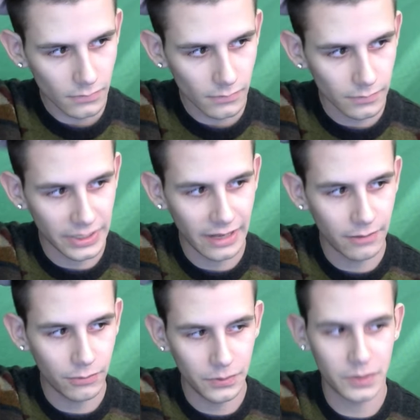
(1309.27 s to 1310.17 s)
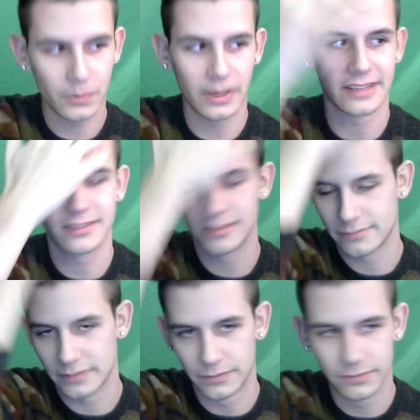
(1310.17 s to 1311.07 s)
But I have one request.
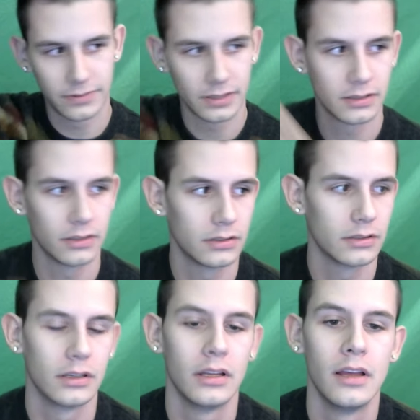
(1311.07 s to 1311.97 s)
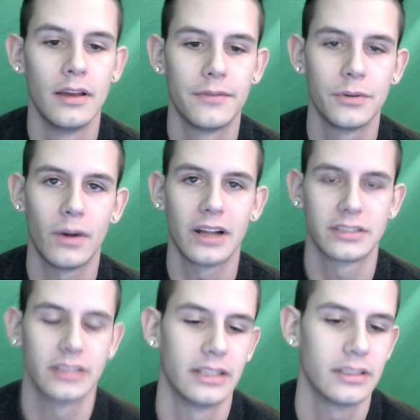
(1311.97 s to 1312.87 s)
If if you're
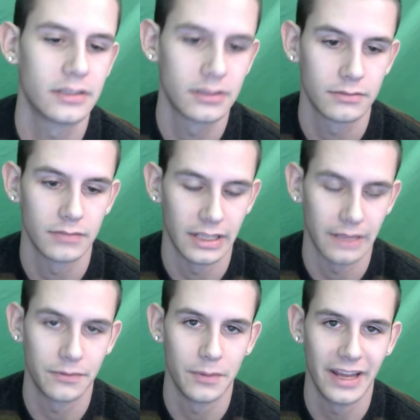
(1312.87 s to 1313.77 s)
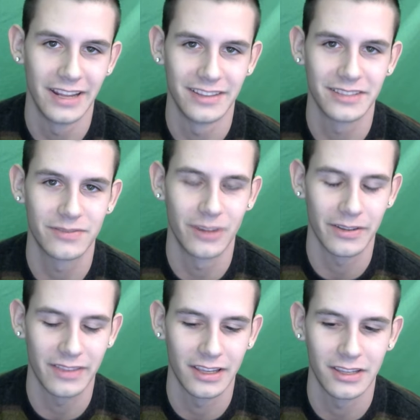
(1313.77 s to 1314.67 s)
watching this, if you made it this far,
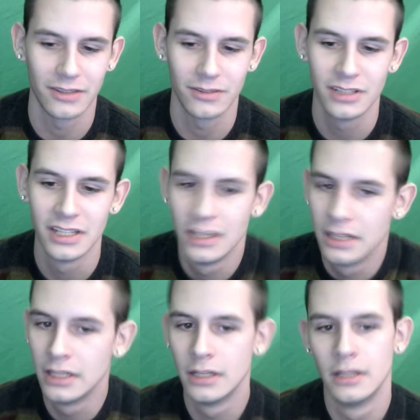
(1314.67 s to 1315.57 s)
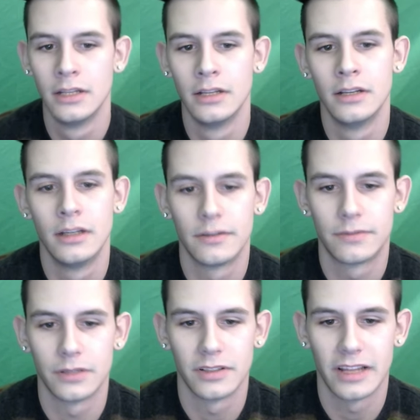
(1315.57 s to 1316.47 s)
thank you
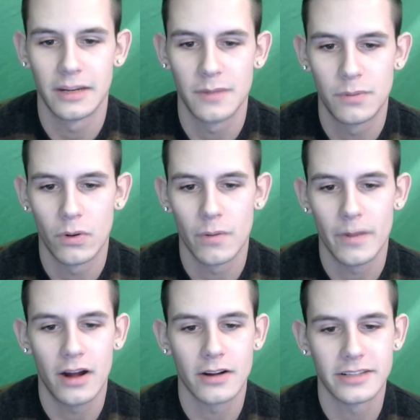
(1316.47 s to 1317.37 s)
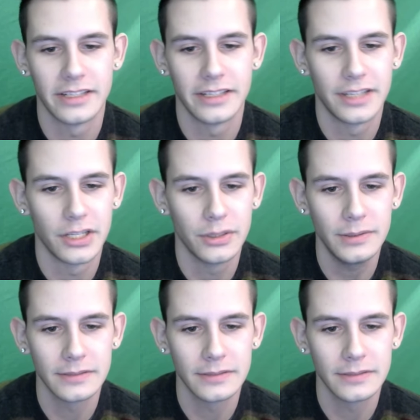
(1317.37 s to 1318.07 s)
for letting me pour my heart into you.